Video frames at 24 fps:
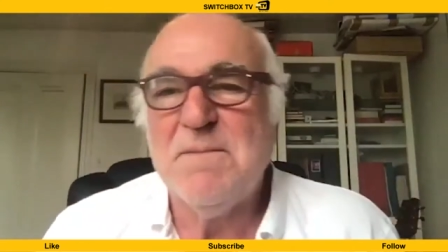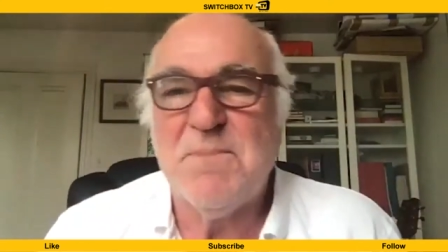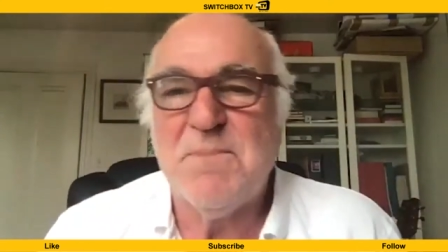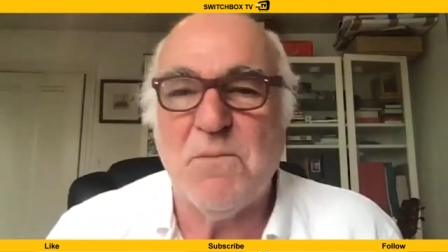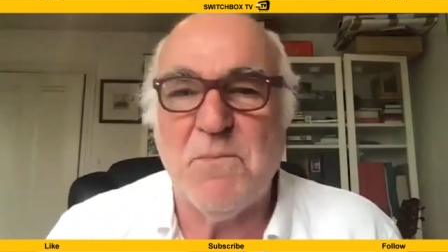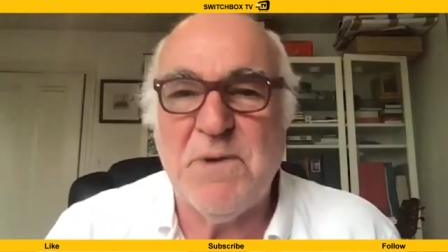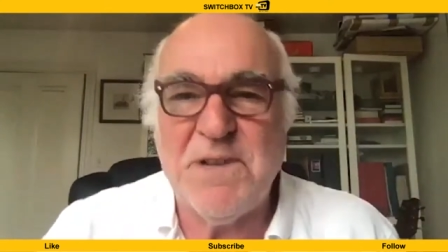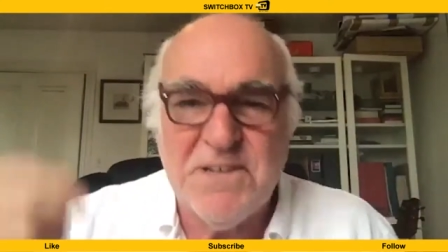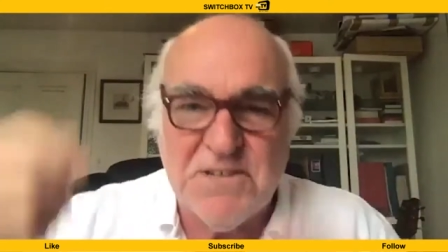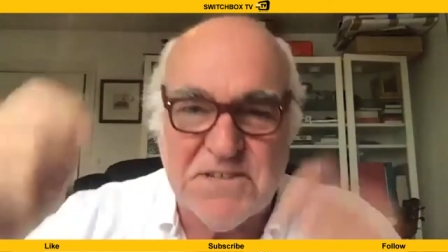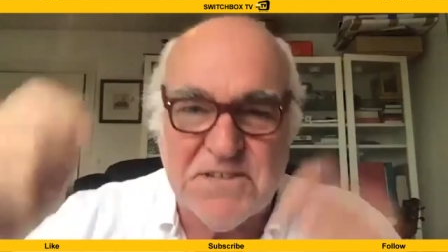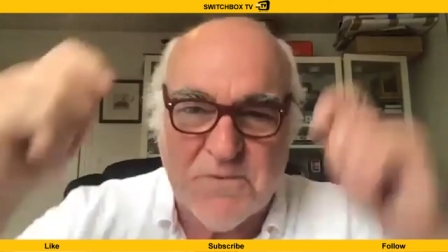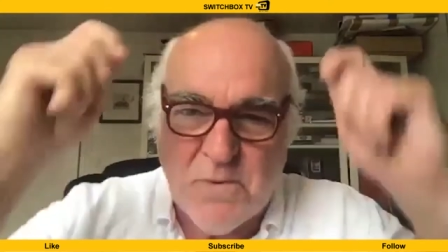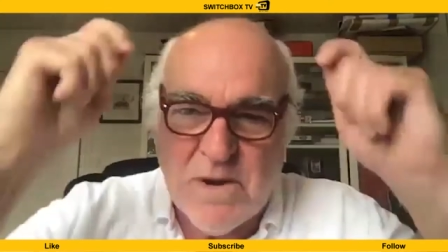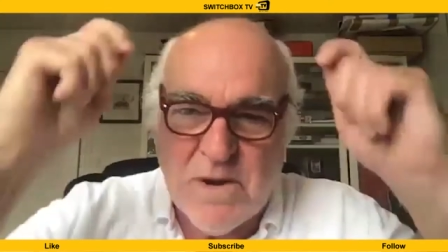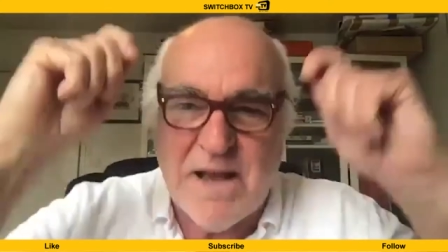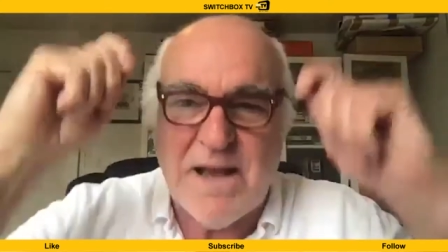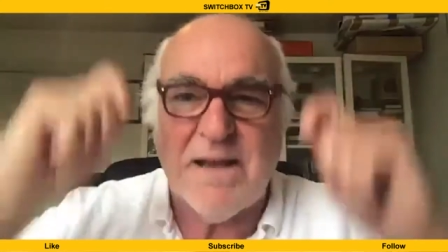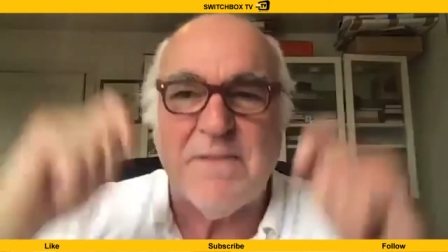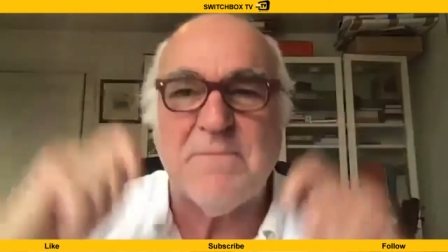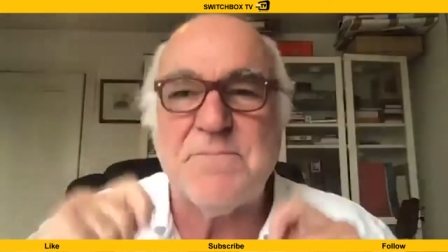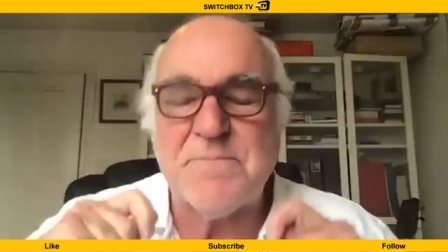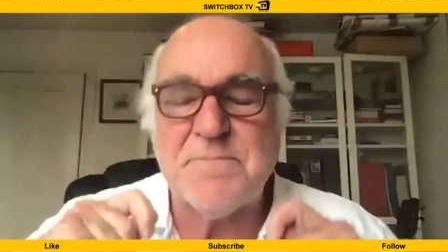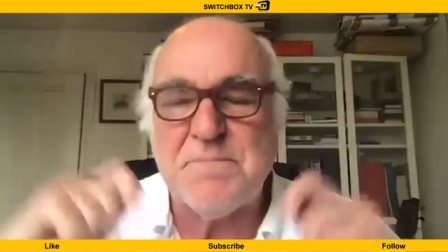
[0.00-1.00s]
But we used to
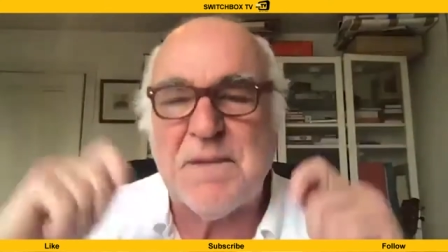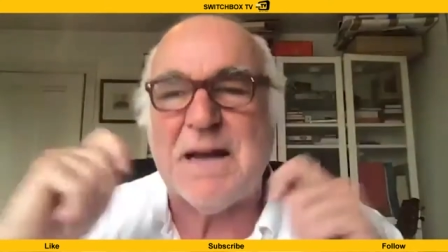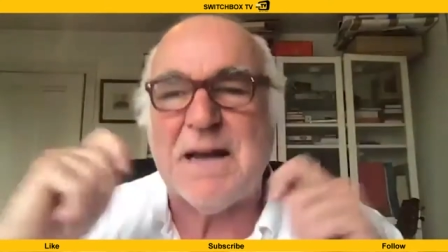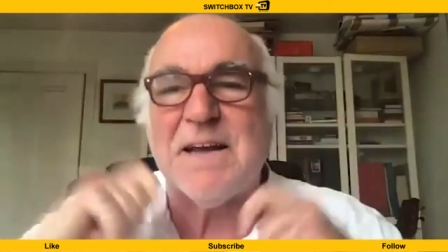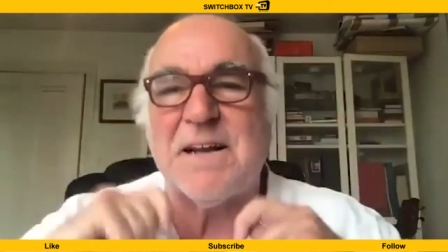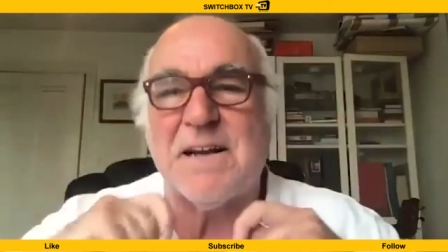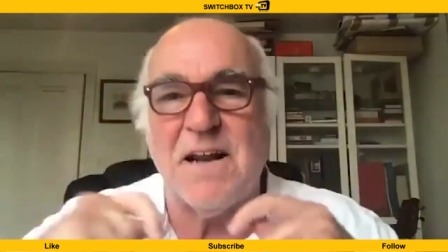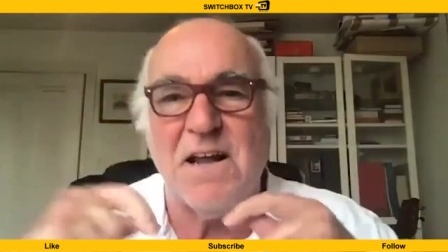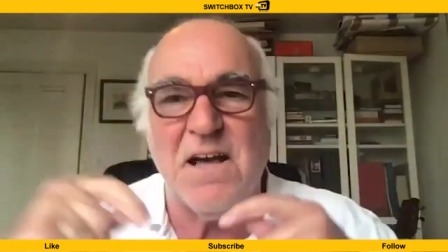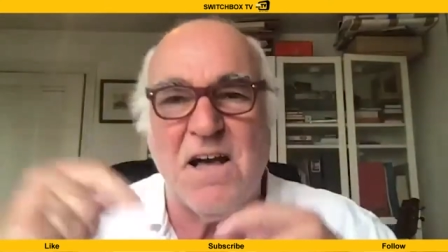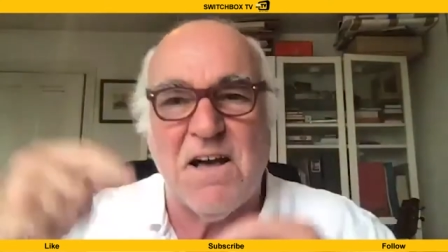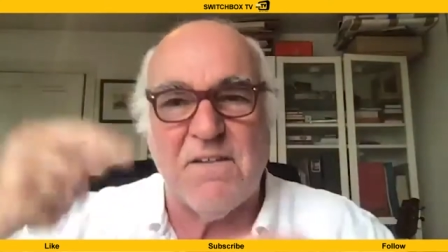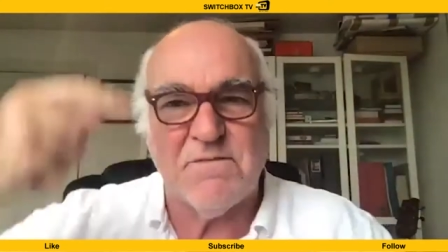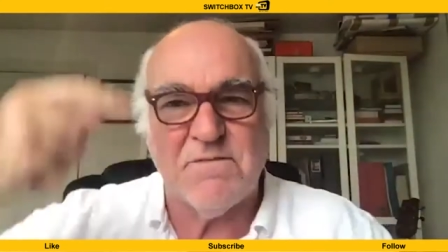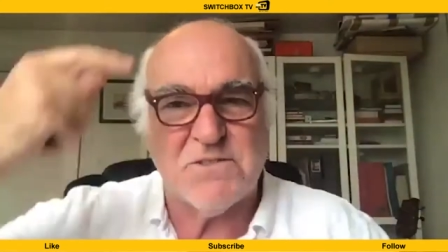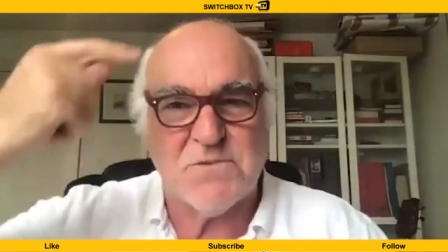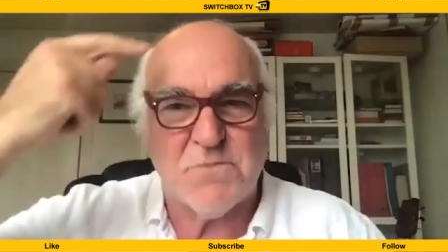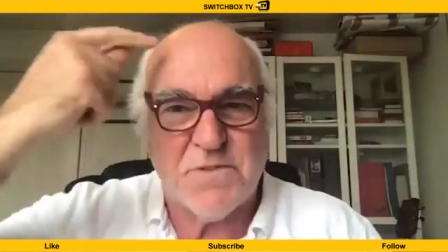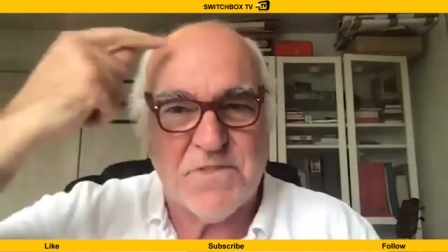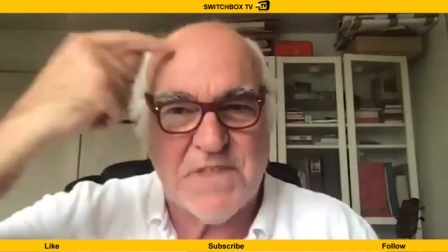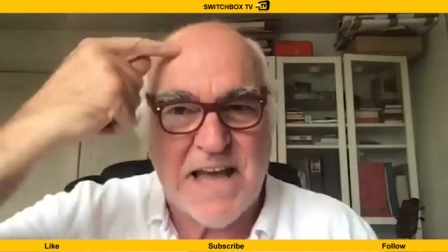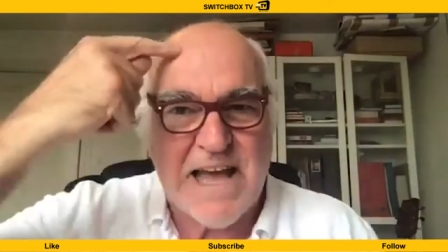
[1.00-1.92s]
wear balaclavas with